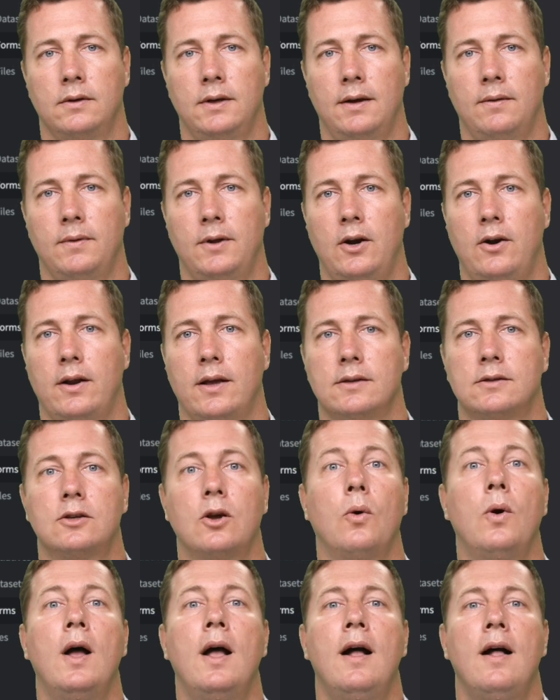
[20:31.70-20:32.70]
Yeah, there it is.
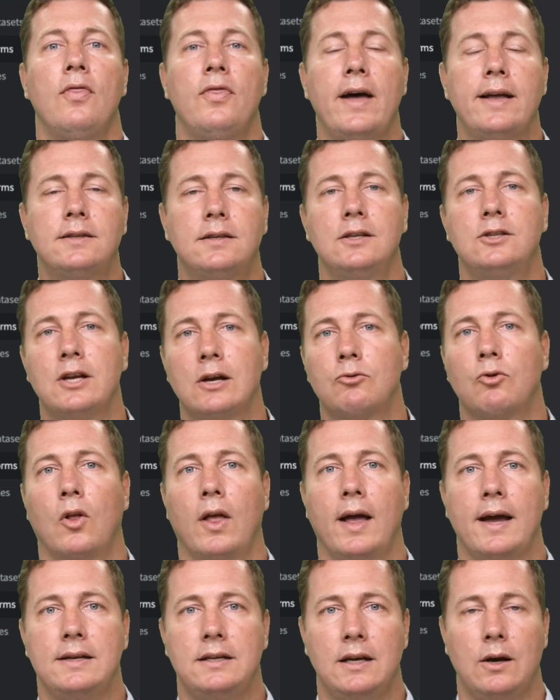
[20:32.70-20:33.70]
So that's the general
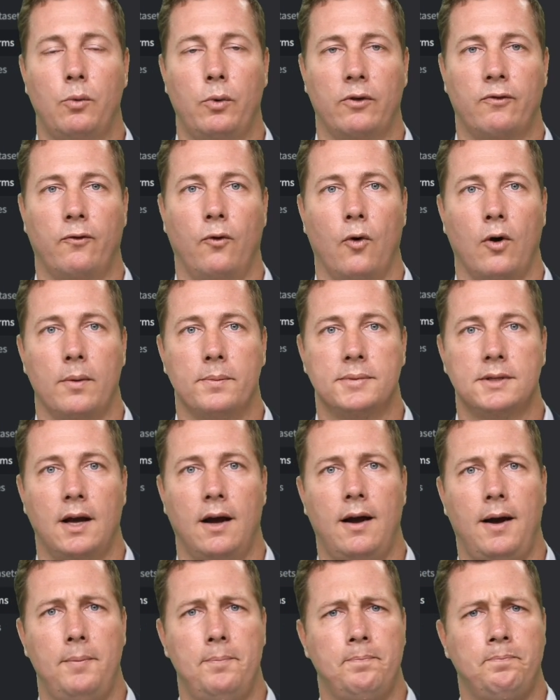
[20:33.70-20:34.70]
idea with forms.
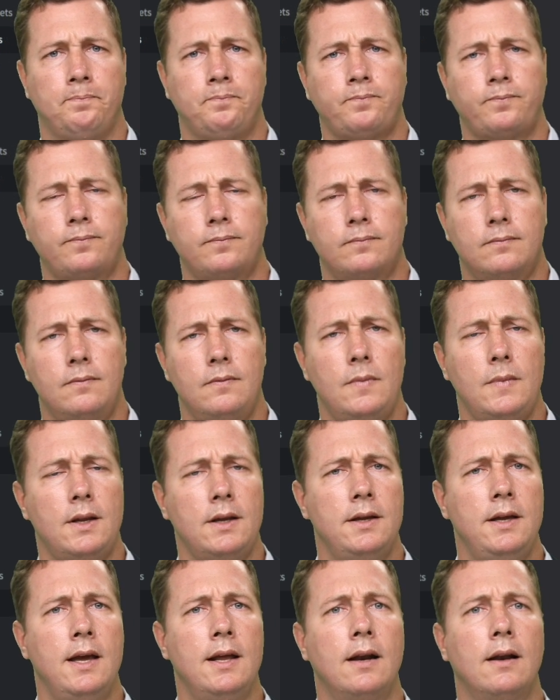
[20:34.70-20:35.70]

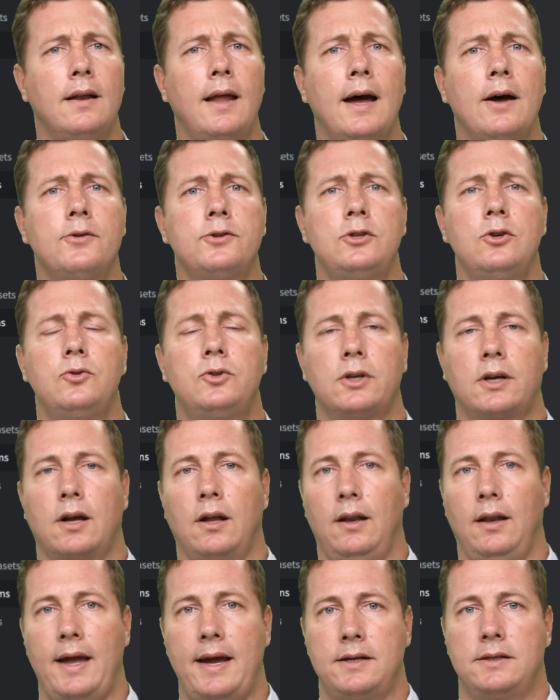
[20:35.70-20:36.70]
It allows you to
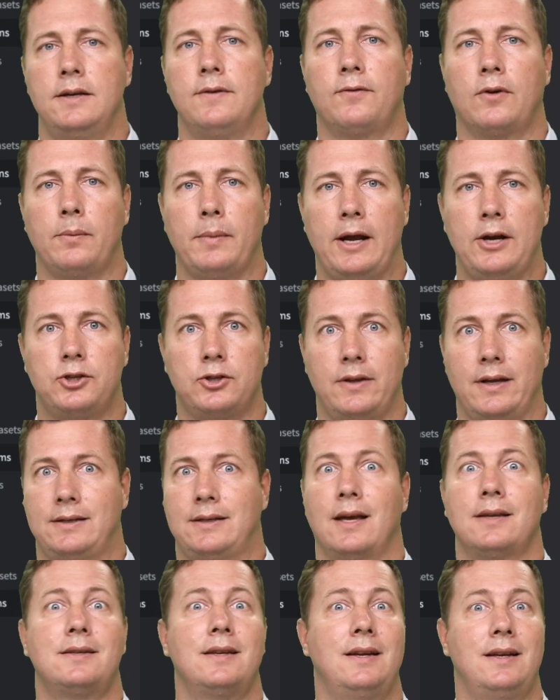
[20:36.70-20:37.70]
collect information that
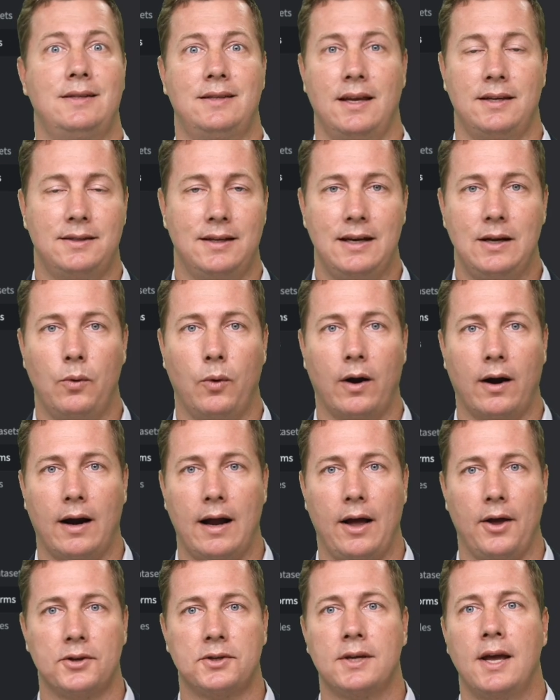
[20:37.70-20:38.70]
doesn't exist anywhere
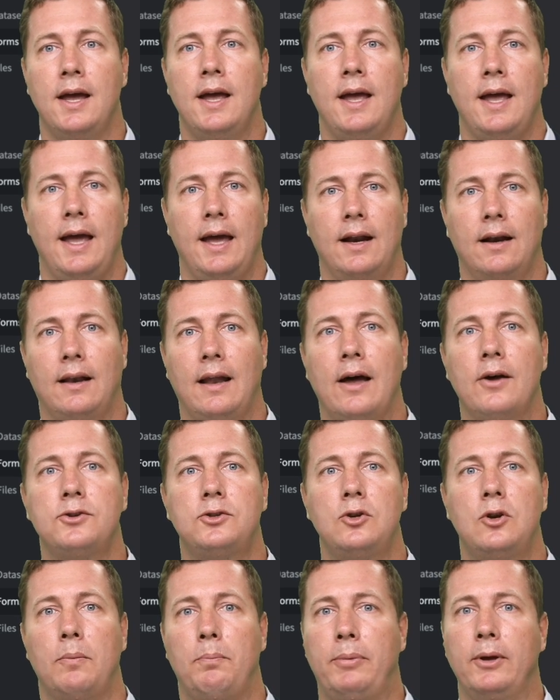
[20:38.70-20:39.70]
else and
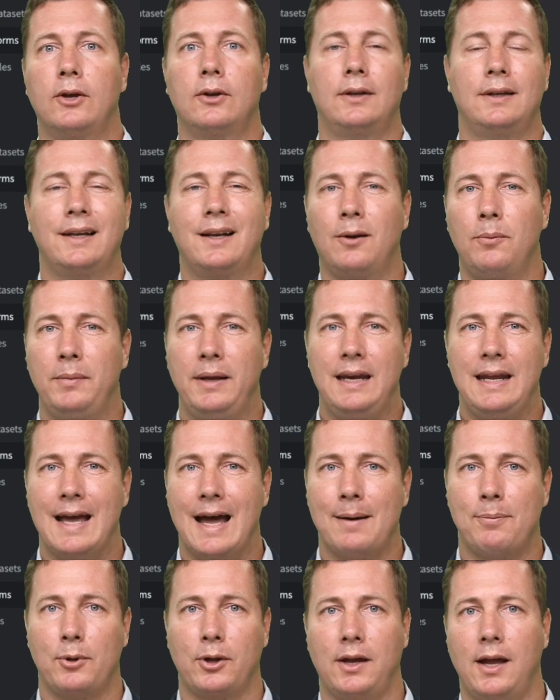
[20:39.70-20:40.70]
allows you to build little mini
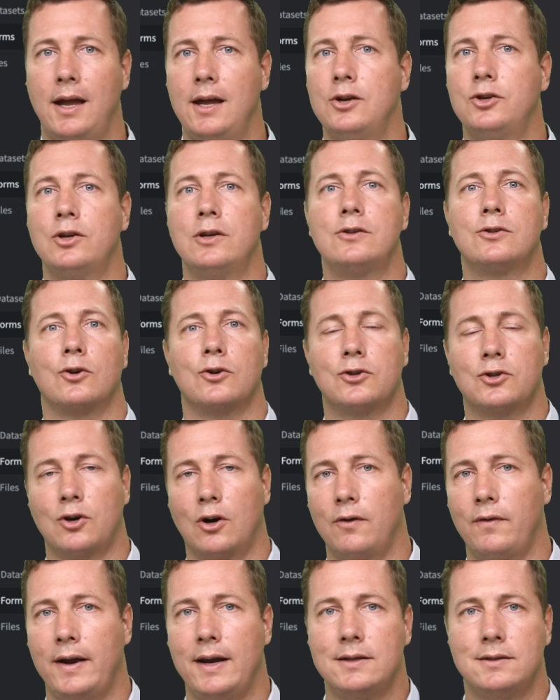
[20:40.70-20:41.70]
applications or
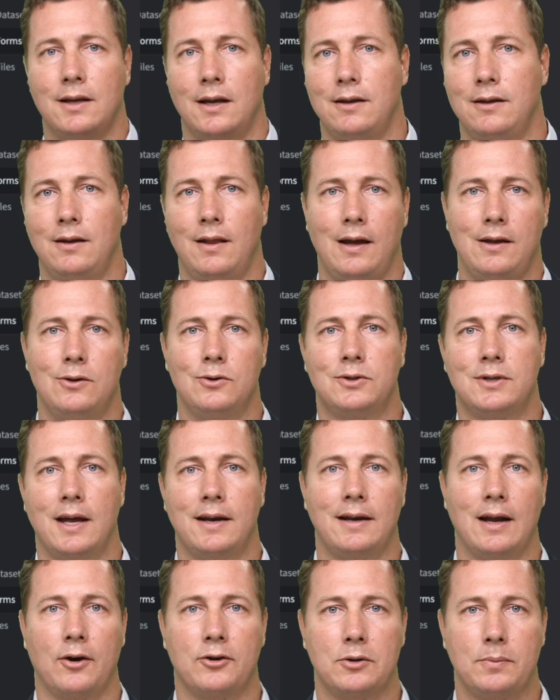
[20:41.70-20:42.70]
surveys that you
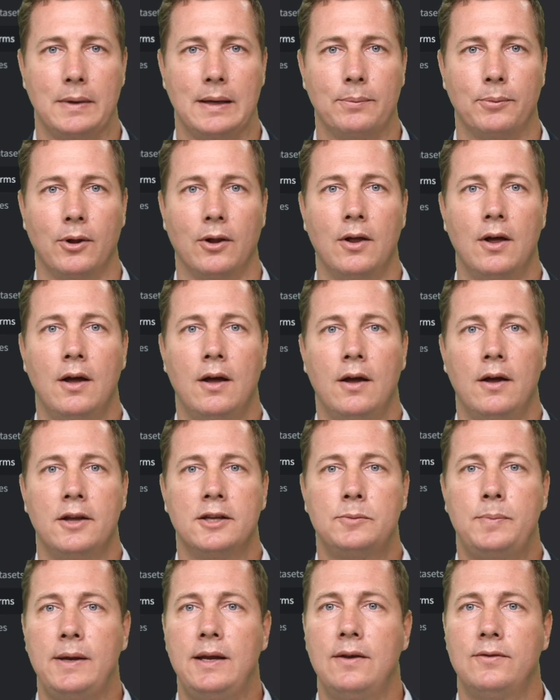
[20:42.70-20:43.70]
send out to people.
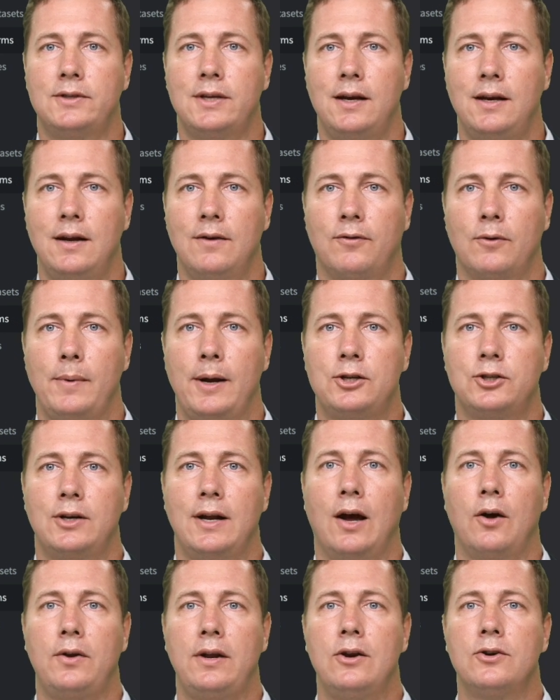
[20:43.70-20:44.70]
Speaking of sending information
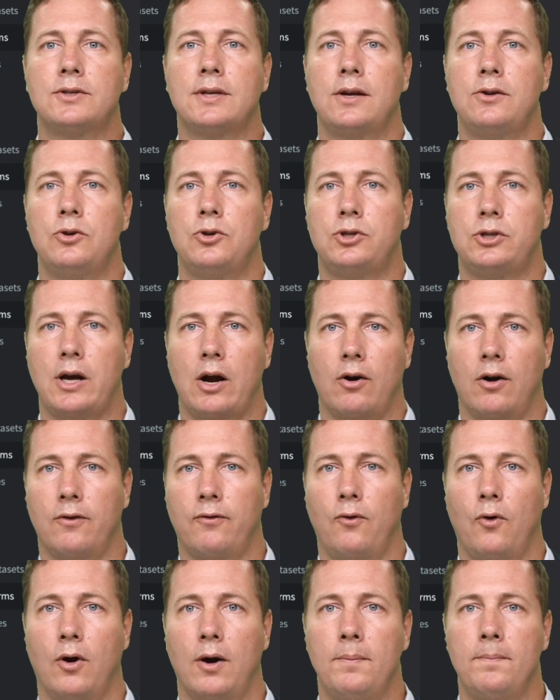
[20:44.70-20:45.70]
out, here's how you share a
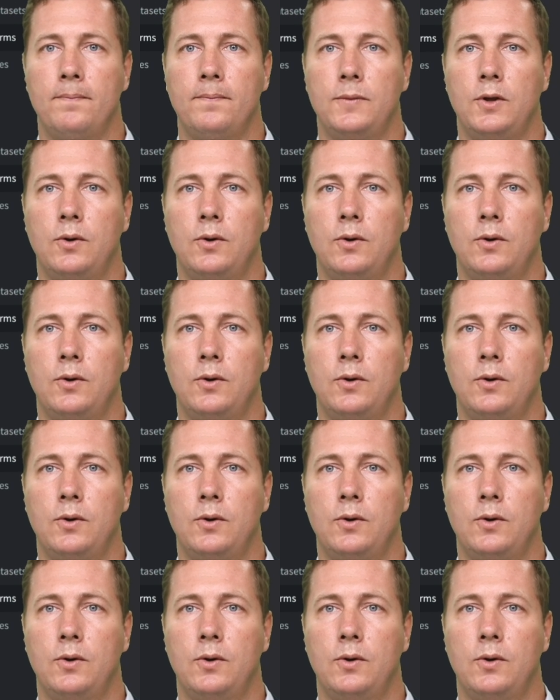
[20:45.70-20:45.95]
form.